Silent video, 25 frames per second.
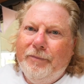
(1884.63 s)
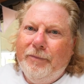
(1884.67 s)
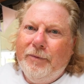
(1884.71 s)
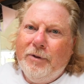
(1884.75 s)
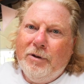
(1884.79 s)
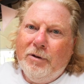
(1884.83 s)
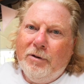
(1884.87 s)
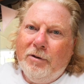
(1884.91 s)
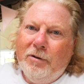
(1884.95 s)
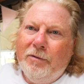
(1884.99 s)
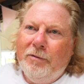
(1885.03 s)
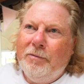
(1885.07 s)

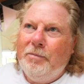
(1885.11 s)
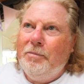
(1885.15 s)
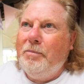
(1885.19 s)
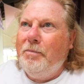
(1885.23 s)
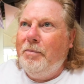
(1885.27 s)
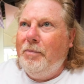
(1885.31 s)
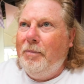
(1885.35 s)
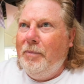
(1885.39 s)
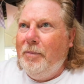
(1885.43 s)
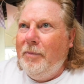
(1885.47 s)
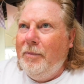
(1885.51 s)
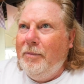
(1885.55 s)
sort of
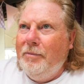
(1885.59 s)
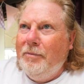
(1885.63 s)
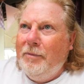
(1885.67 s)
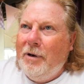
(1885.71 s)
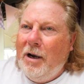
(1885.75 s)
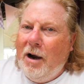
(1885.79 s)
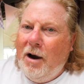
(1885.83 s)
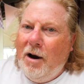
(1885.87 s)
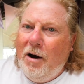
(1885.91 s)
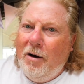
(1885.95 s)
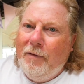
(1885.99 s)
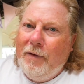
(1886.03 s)

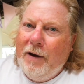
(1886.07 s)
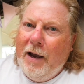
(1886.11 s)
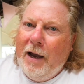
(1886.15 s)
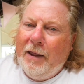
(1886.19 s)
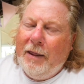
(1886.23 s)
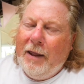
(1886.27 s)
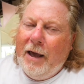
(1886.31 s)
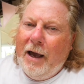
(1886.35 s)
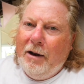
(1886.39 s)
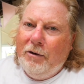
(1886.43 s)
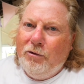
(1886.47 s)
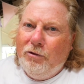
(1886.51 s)
half out
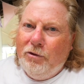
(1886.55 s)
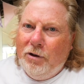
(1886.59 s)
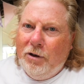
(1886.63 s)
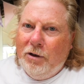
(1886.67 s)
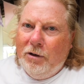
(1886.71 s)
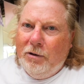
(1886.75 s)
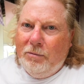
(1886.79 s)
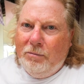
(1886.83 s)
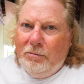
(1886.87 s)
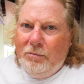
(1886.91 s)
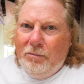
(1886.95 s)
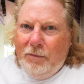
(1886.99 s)
of the 100
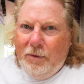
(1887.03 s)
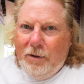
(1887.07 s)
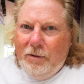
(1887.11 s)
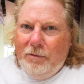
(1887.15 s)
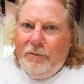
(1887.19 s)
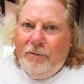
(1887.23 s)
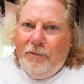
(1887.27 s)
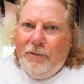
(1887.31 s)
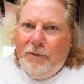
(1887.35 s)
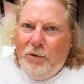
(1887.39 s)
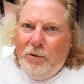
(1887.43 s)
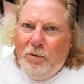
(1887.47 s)
and
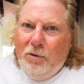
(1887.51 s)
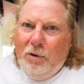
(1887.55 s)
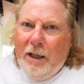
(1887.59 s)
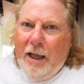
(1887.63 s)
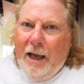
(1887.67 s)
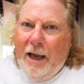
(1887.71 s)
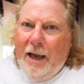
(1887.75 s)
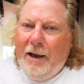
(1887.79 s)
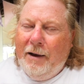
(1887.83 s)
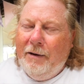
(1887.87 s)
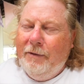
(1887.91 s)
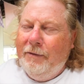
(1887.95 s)
full
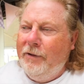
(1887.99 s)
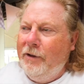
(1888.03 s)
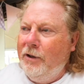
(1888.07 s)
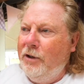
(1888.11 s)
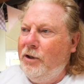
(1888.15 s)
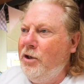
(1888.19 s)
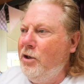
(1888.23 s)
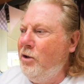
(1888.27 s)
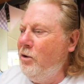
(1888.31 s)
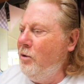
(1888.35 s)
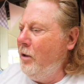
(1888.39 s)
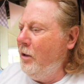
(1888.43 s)
out of the
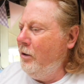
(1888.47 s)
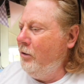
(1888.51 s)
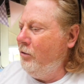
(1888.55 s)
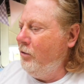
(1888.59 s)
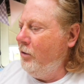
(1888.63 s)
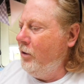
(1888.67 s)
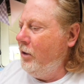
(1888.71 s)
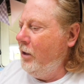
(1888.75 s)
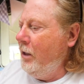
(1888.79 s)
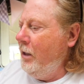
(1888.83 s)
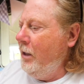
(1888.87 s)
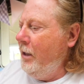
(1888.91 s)

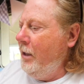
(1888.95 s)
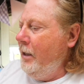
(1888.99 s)
200.